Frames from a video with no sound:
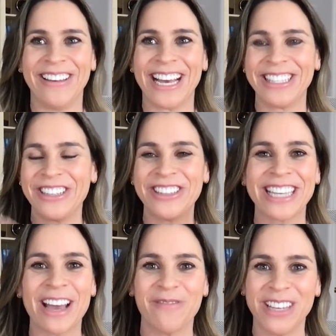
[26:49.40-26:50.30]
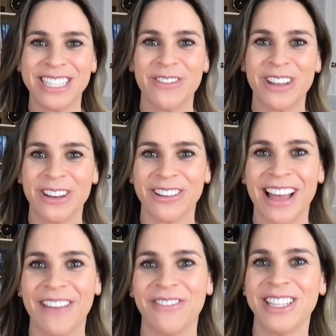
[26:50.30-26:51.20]
because you just get busy with your
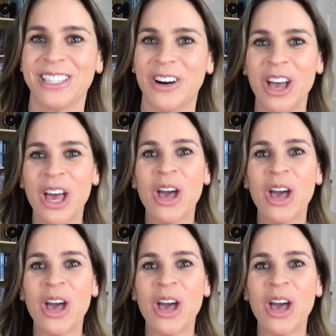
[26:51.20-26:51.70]
life. And so